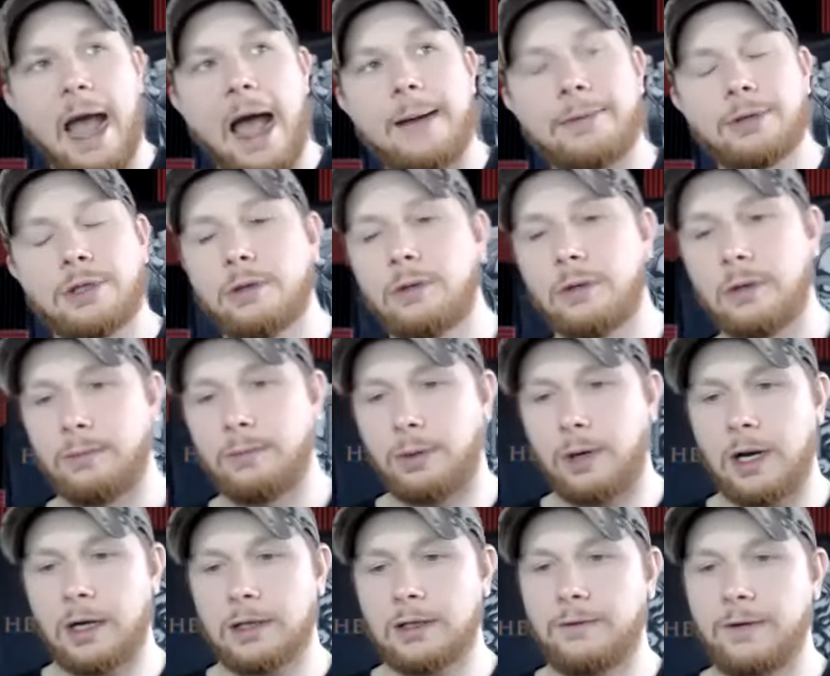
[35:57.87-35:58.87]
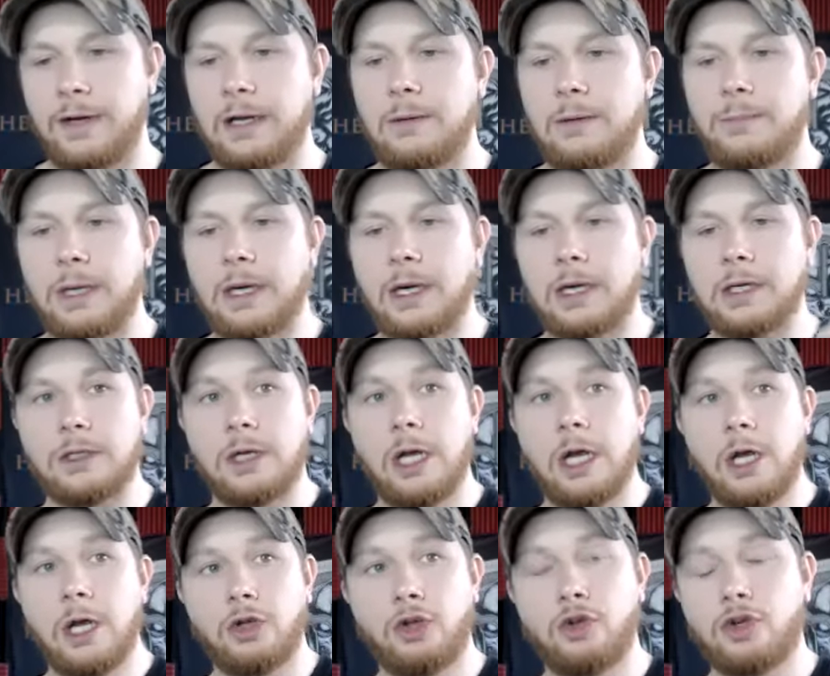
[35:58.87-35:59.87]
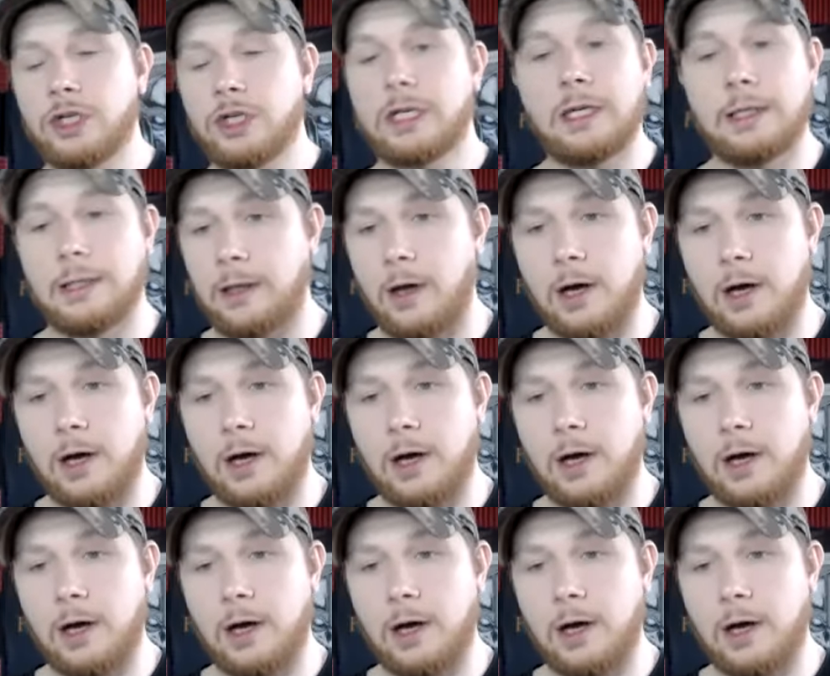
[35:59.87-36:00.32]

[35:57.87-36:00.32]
absolutely productive in it because you just get